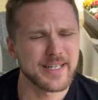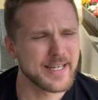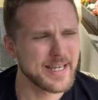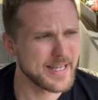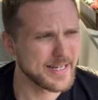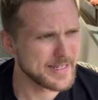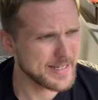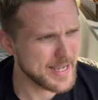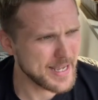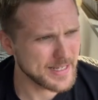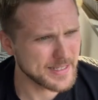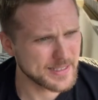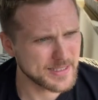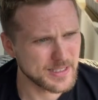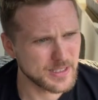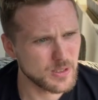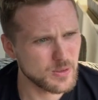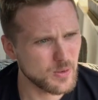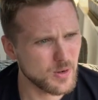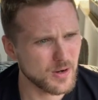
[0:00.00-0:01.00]
And
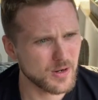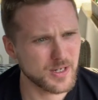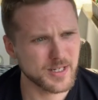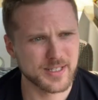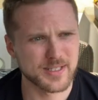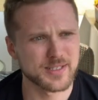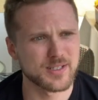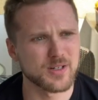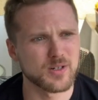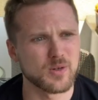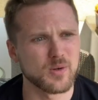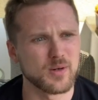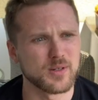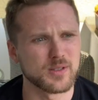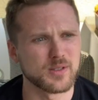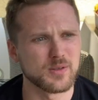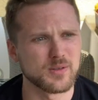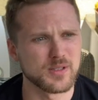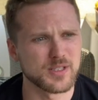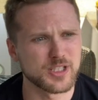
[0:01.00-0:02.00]
yes, you are going to start going
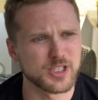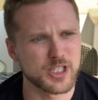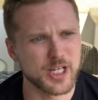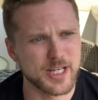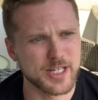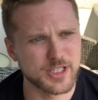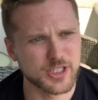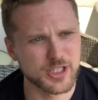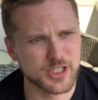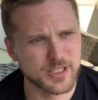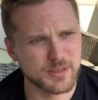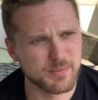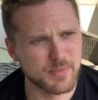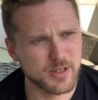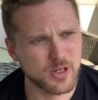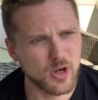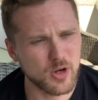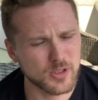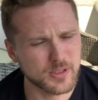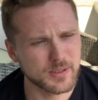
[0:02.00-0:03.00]
through these changes,
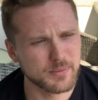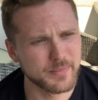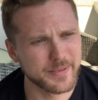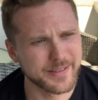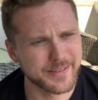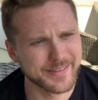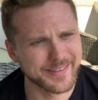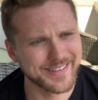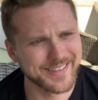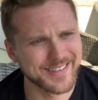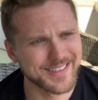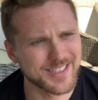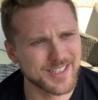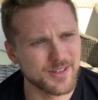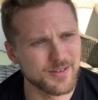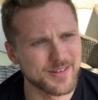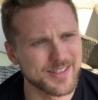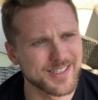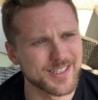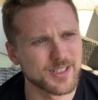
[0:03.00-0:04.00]
but ultimately it's
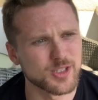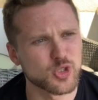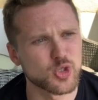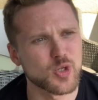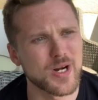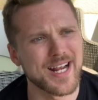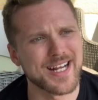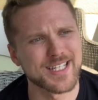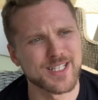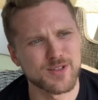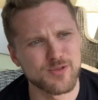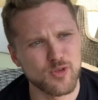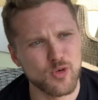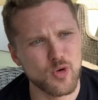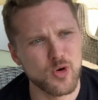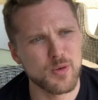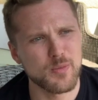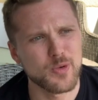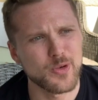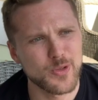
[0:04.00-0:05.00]
going to
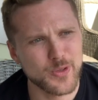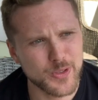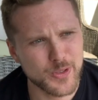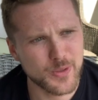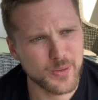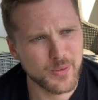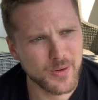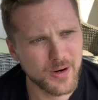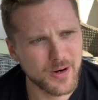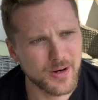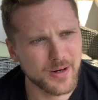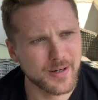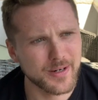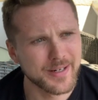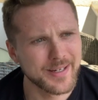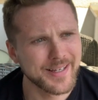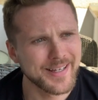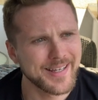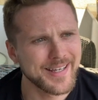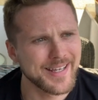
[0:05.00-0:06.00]
transform who you are
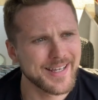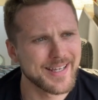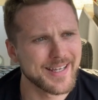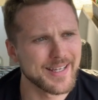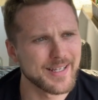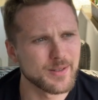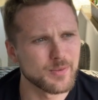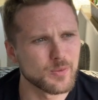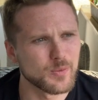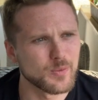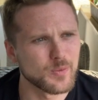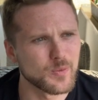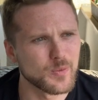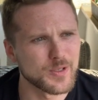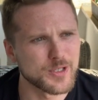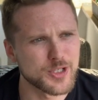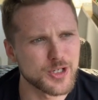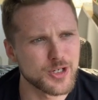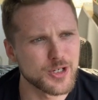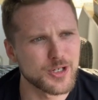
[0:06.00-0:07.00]
and
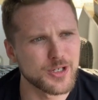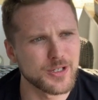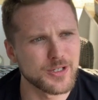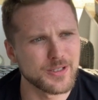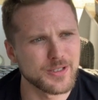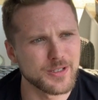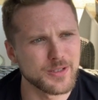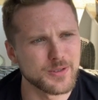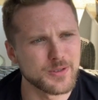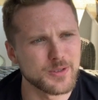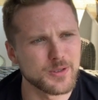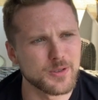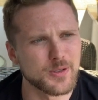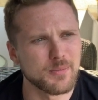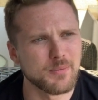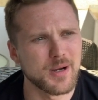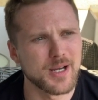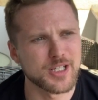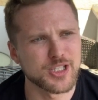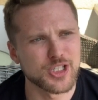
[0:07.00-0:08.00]
return you to a
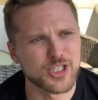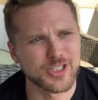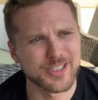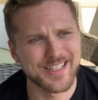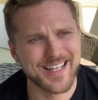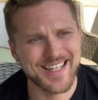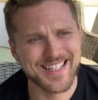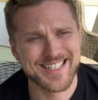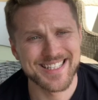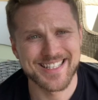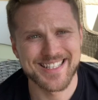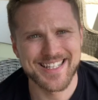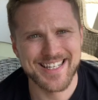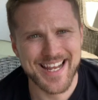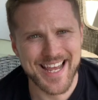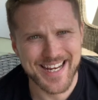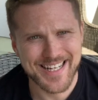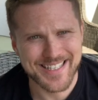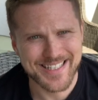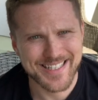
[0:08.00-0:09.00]
much less
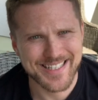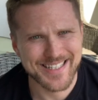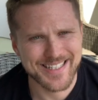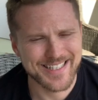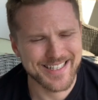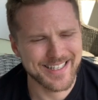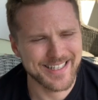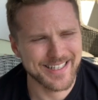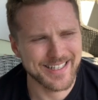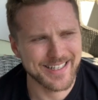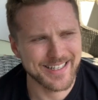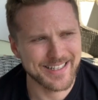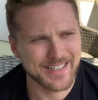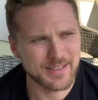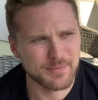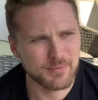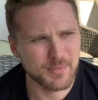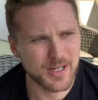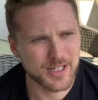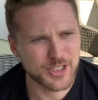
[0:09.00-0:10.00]
dense and
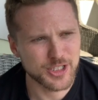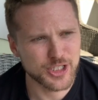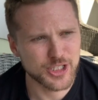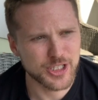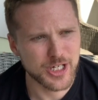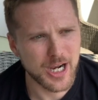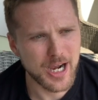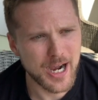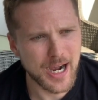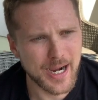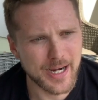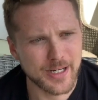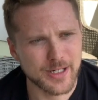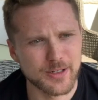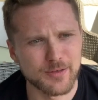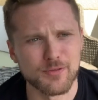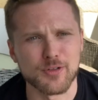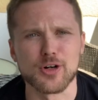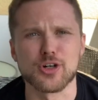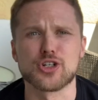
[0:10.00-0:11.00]
much
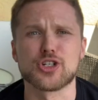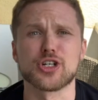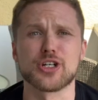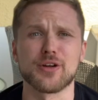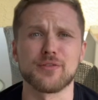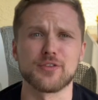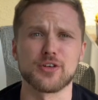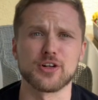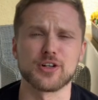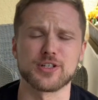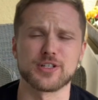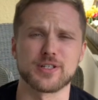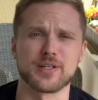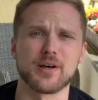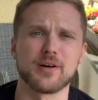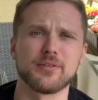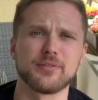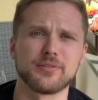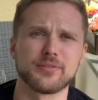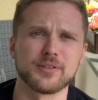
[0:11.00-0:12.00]
higher version of
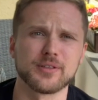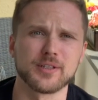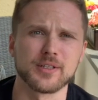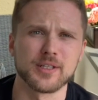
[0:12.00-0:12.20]
yourself.